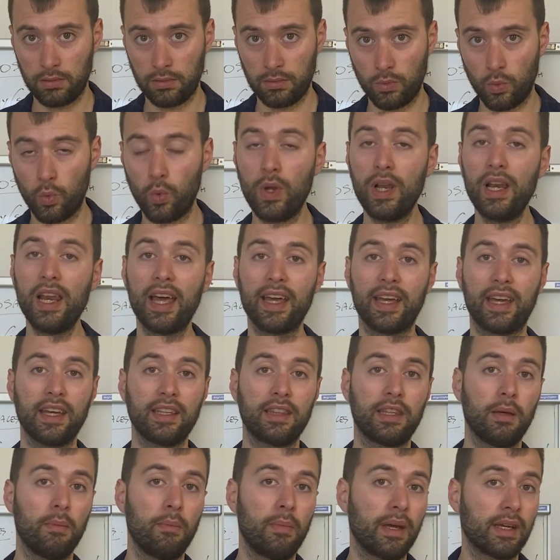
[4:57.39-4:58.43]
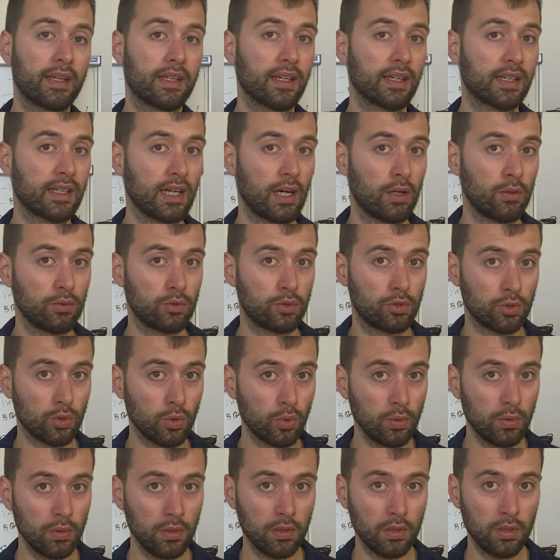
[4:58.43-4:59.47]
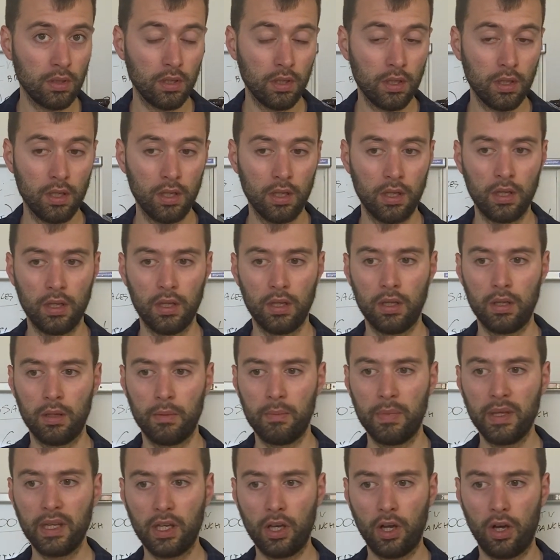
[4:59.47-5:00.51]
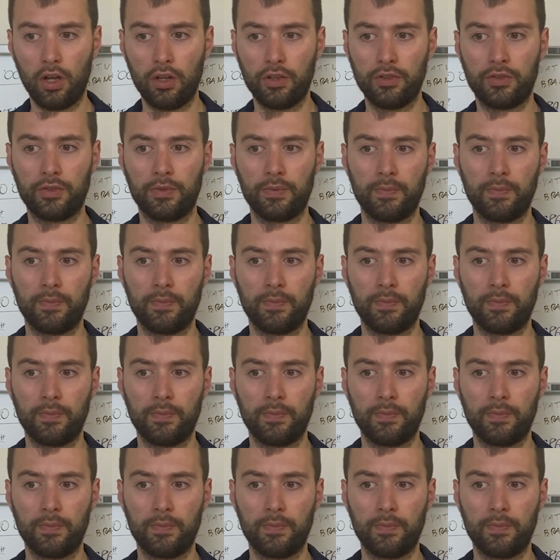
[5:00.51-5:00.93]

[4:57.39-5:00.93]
Will I get a bank account soon? because